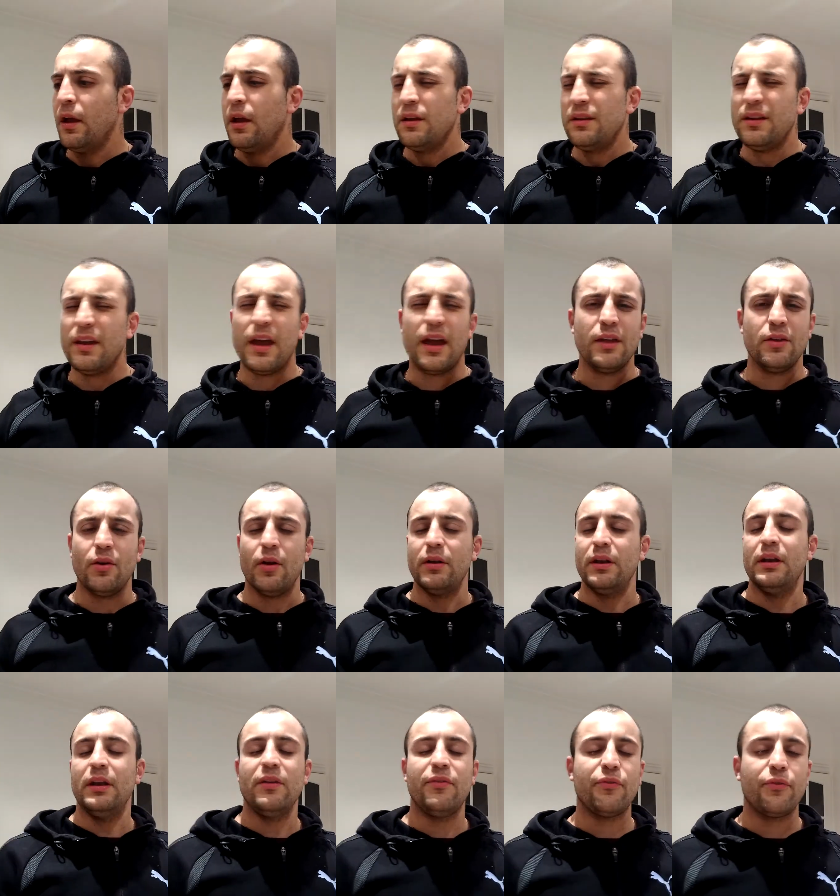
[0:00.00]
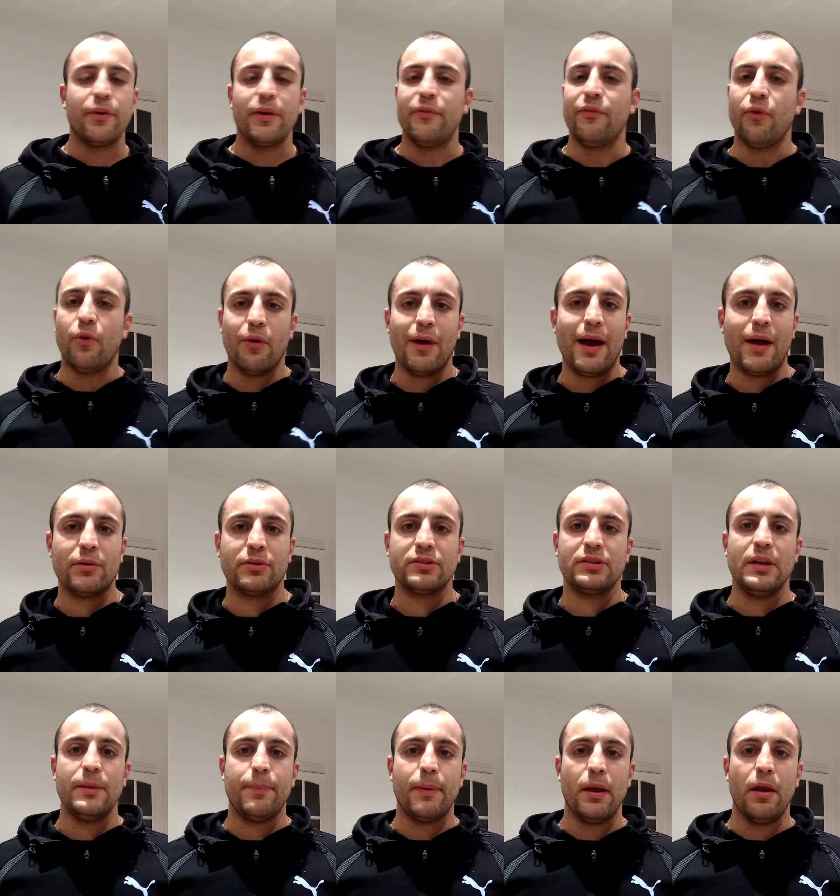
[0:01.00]
yeah, you only need three, four hours
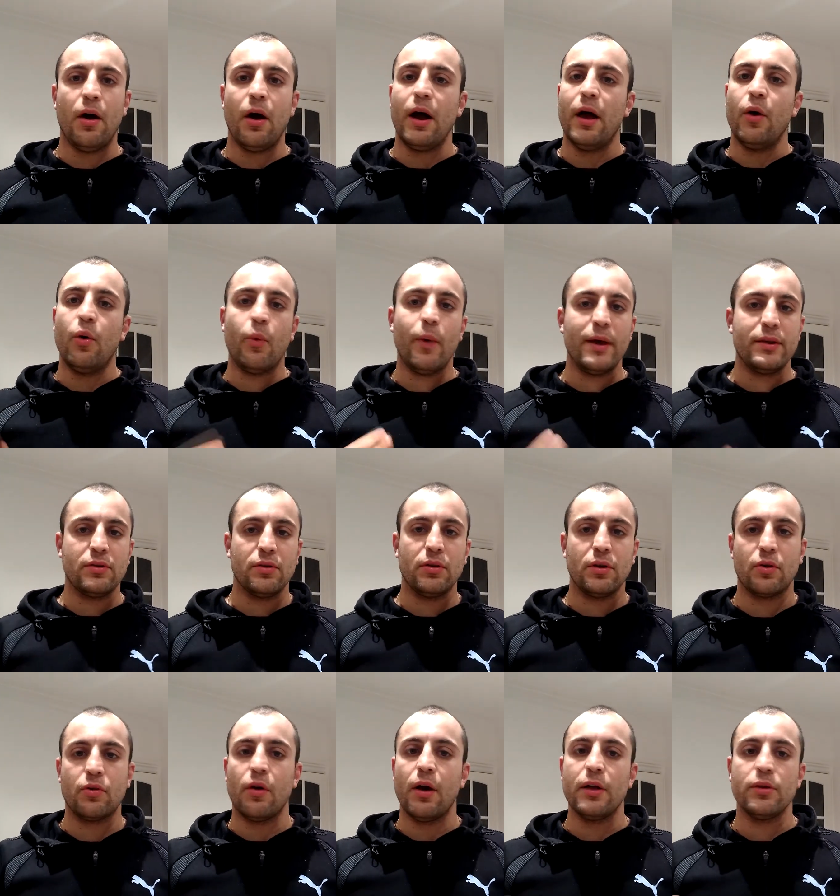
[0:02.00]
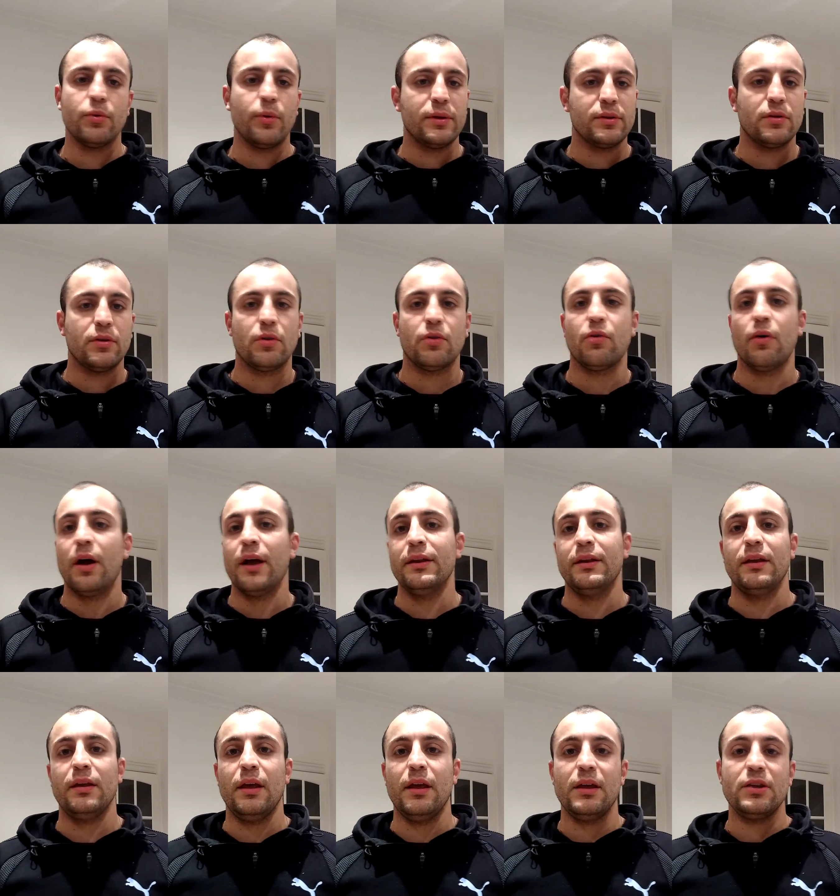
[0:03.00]
sleep a night, always on the grind, always on the grind.
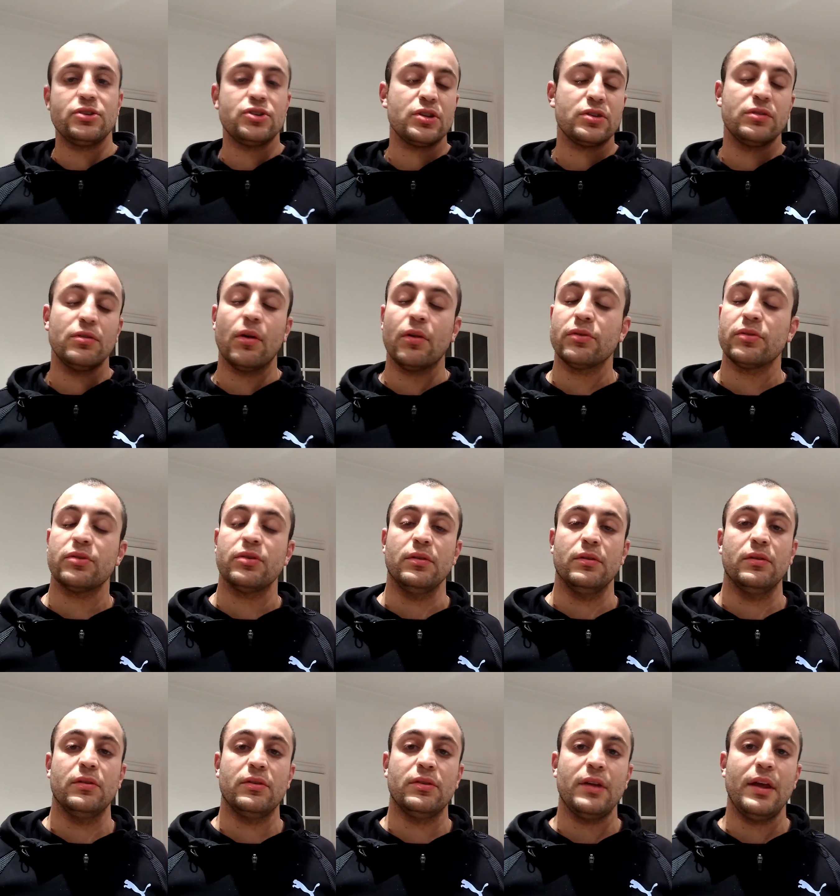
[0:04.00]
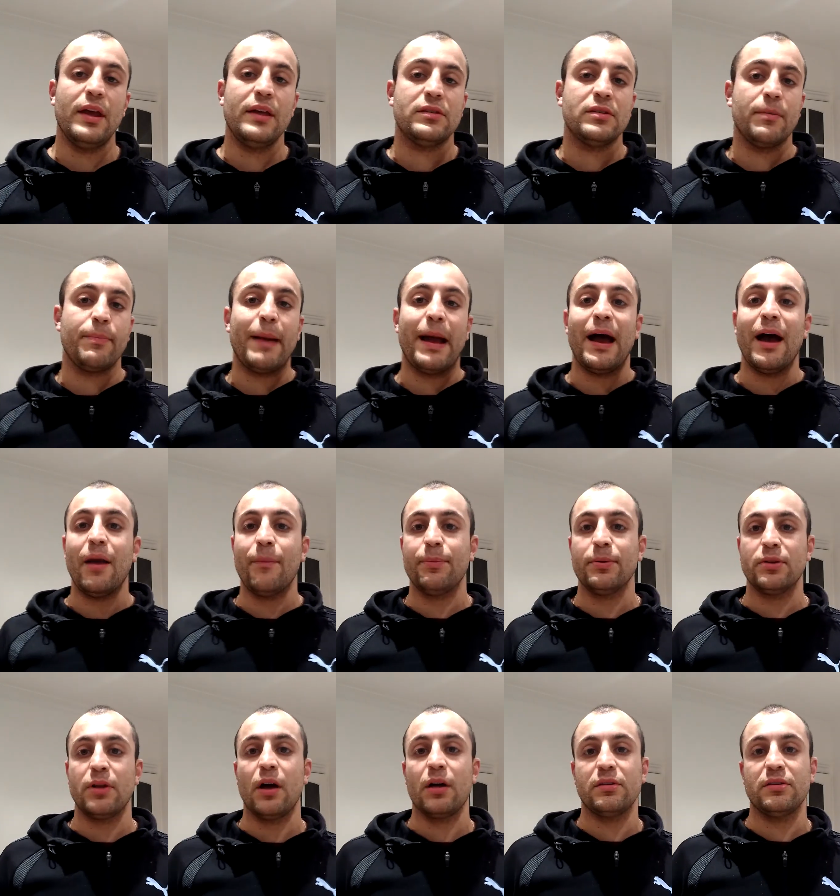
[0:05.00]
It's just nonsense. It's about how
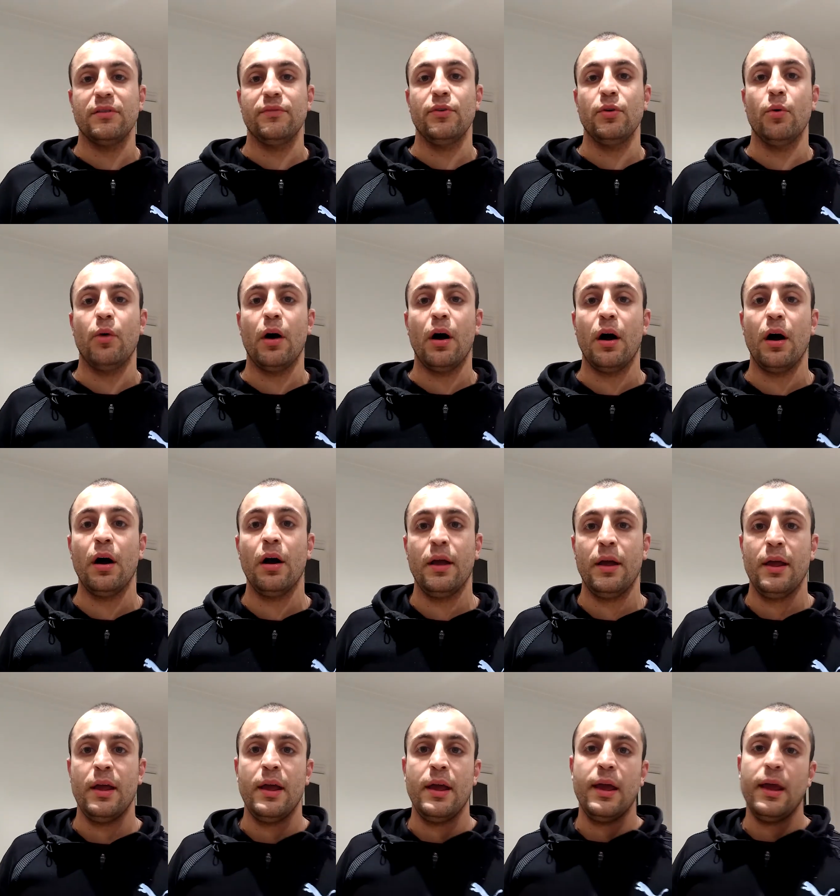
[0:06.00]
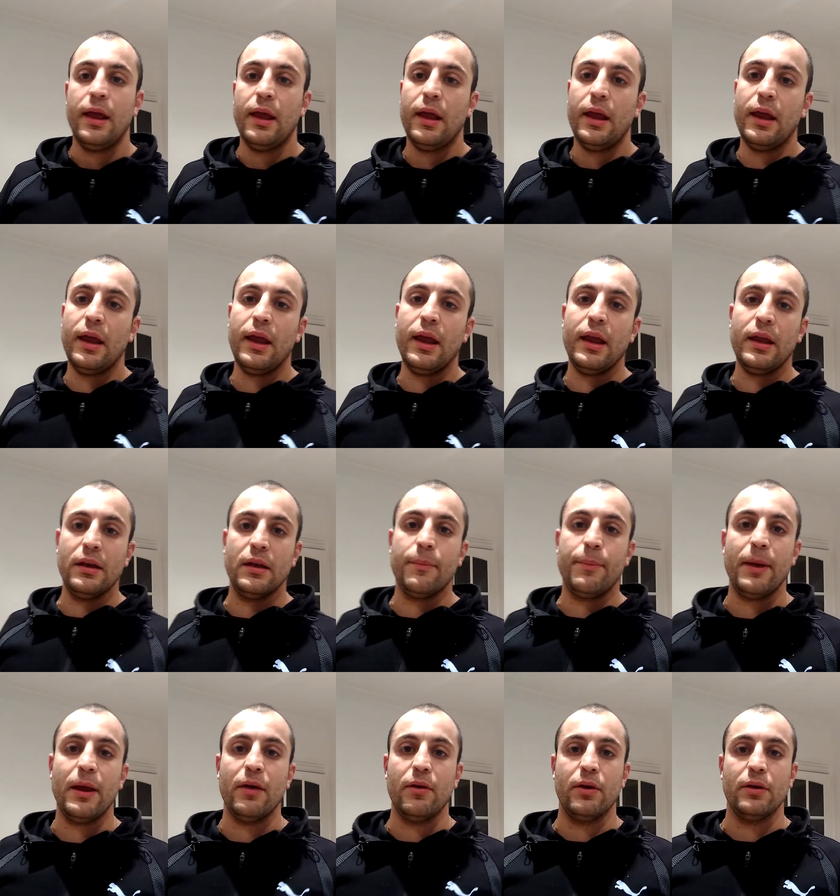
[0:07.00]
productive you are in the
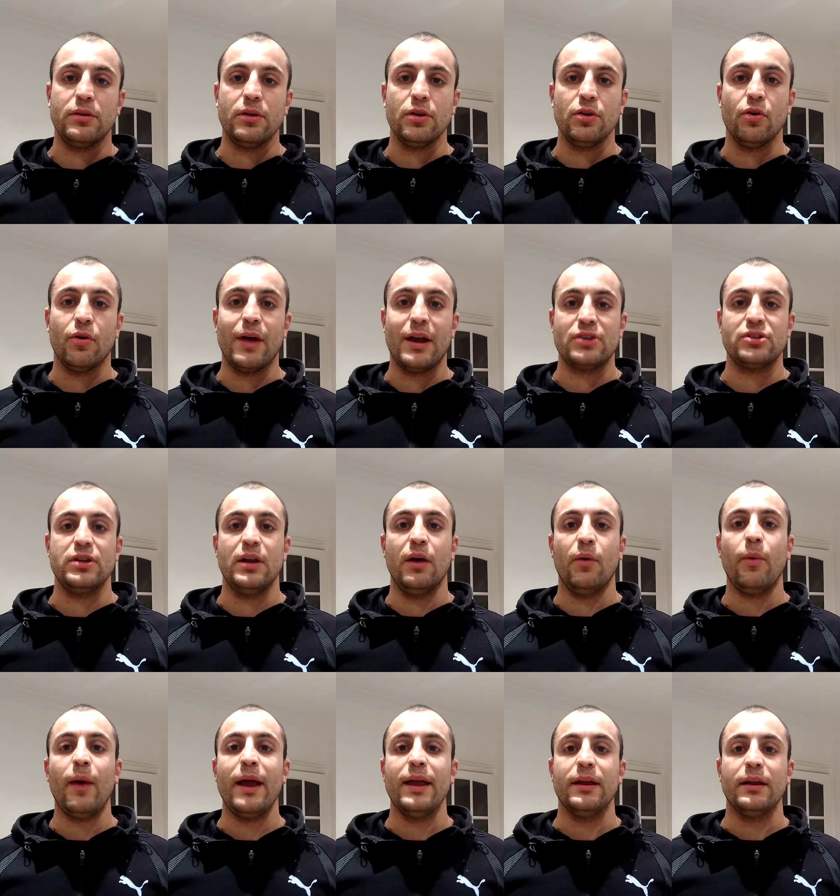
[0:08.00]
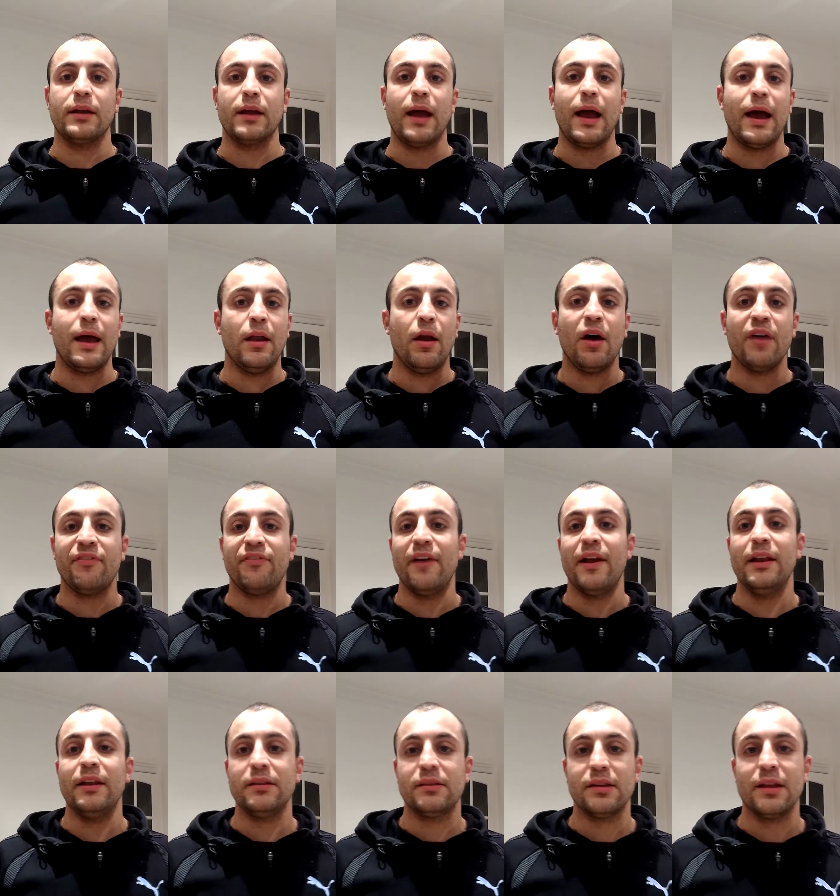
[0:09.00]
period that you're actually awake. And I
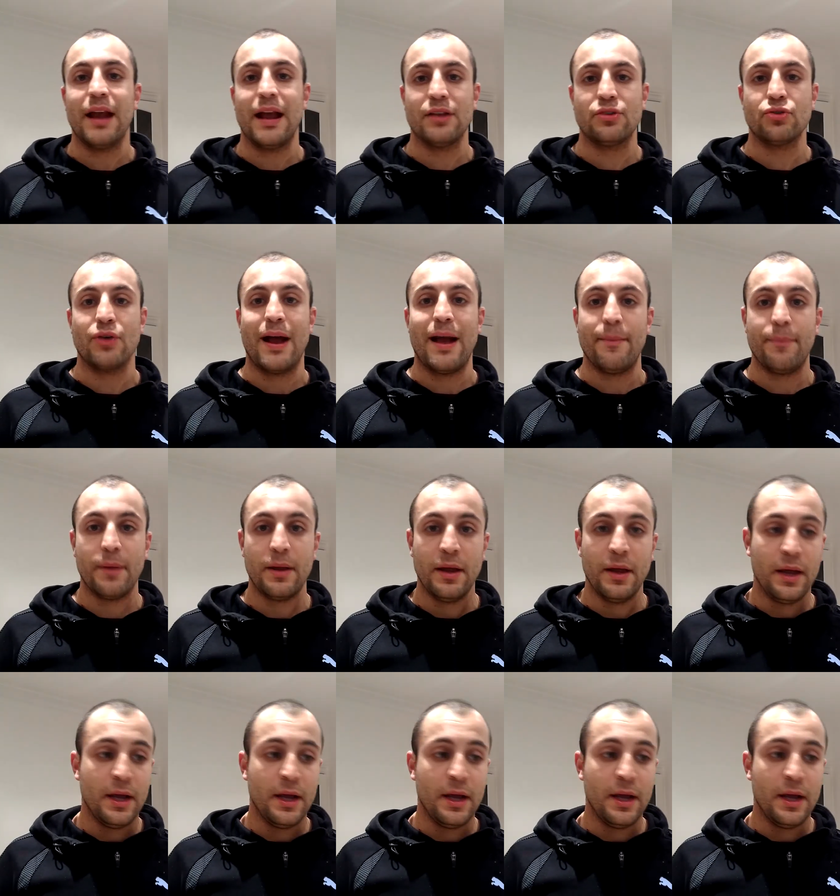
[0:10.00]
fell into that trap.